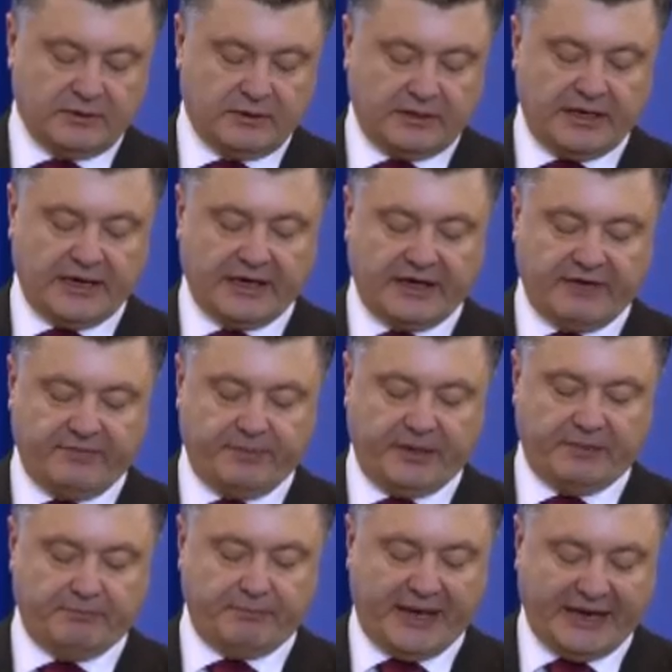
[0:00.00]
There have
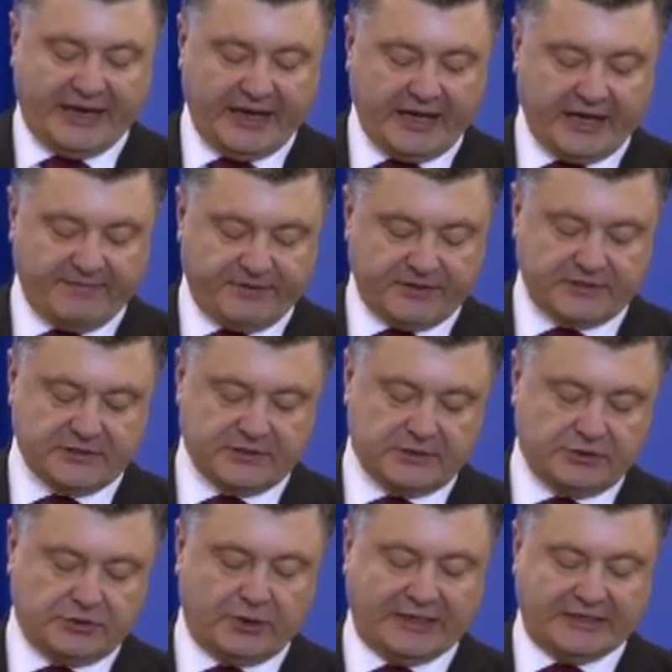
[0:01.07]
been many
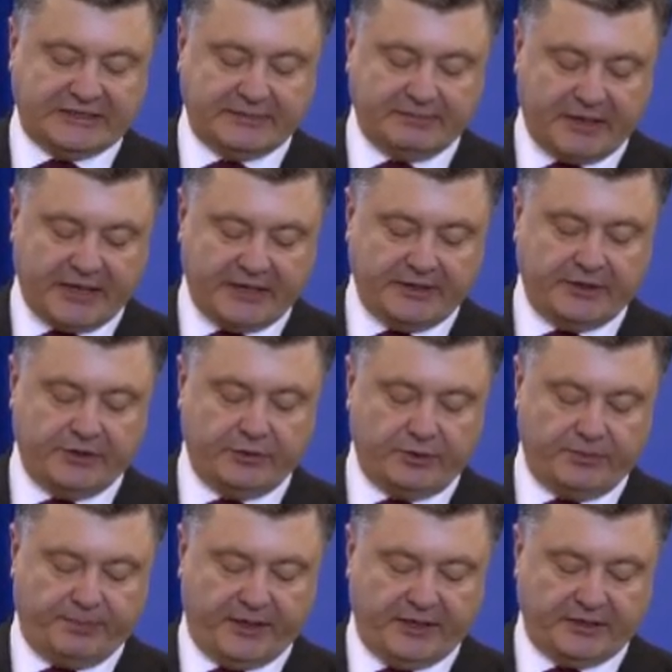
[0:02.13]
efforts to undermine the
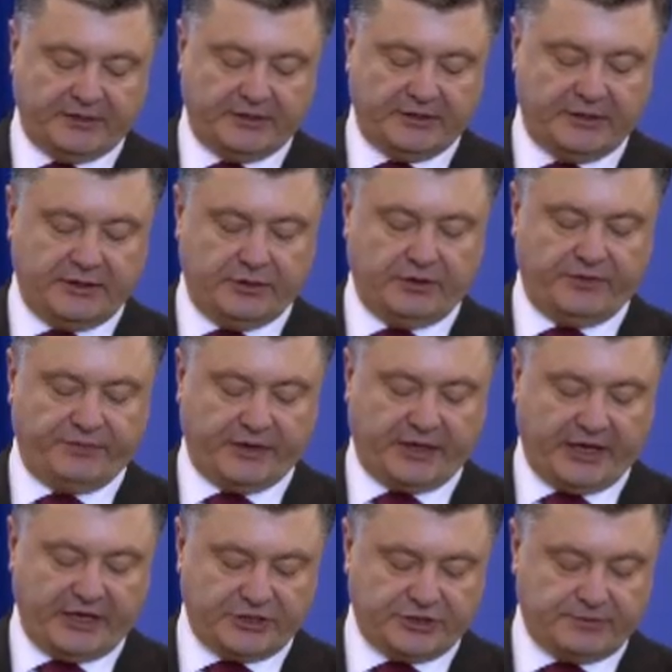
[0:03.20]
European
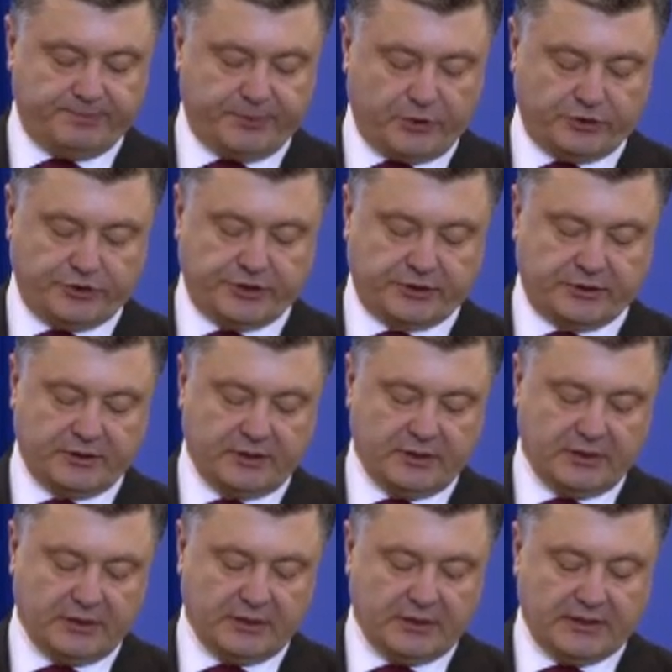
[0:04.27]
unification project,
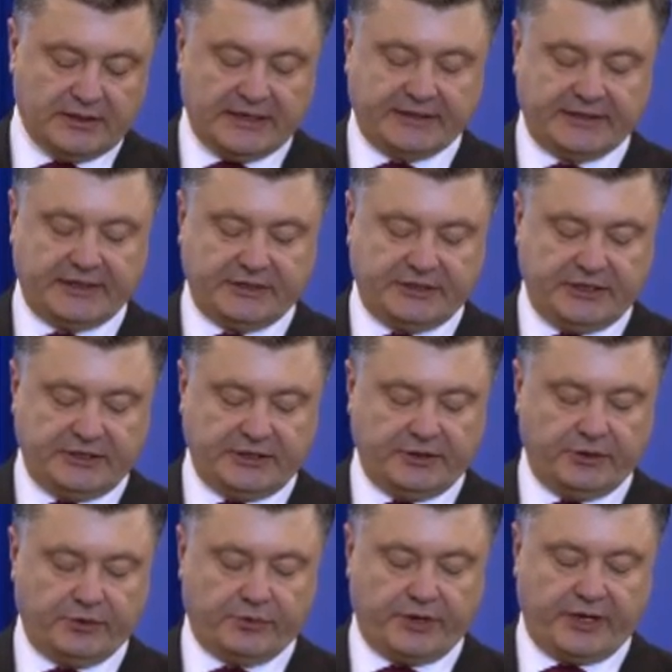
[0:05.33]
like they did in
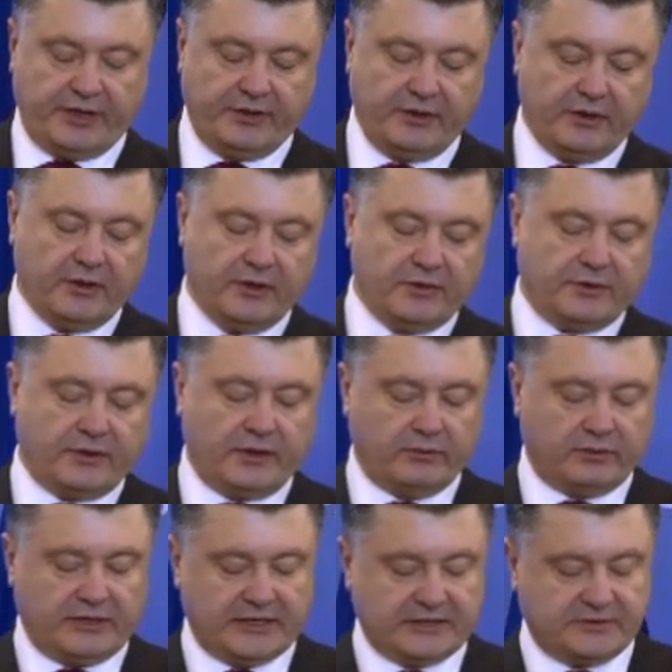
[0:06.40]
Ukraine
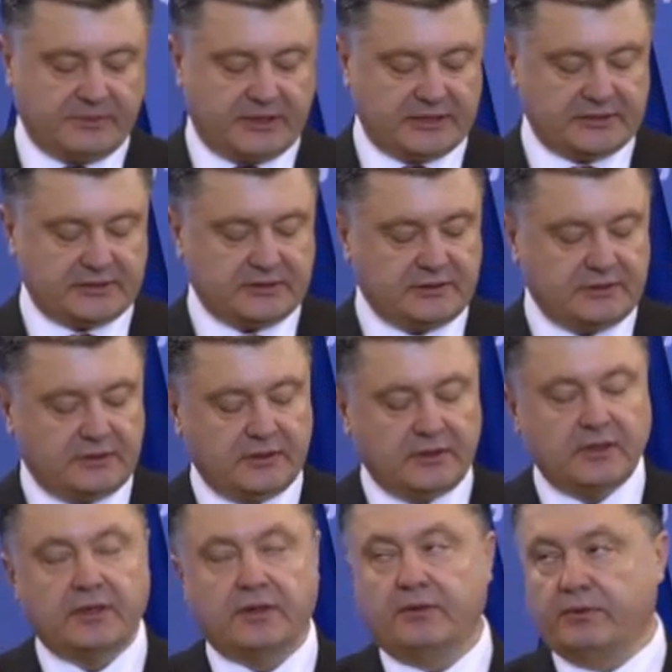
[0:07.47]
throughout last months.
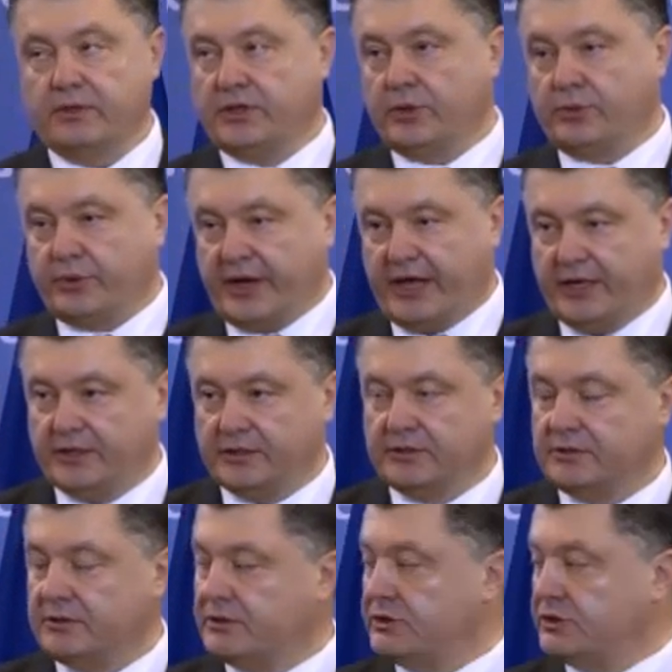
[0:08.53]
With Ukraine,
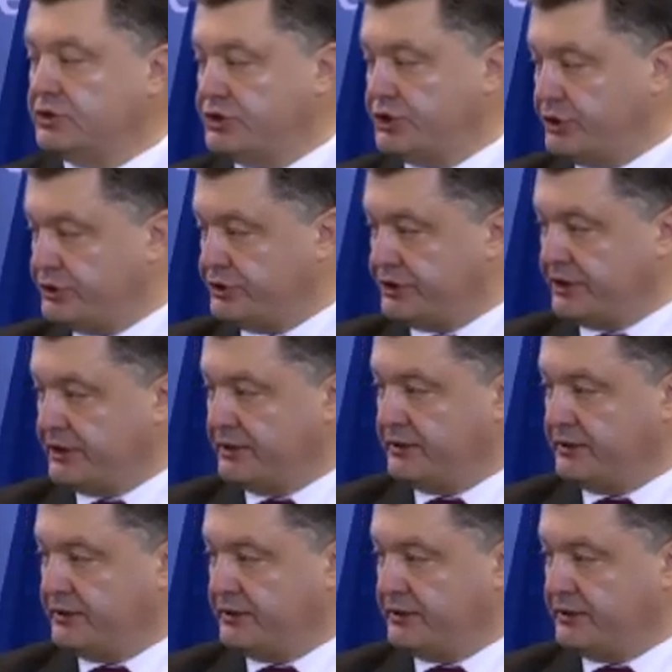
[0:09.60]
Georgia,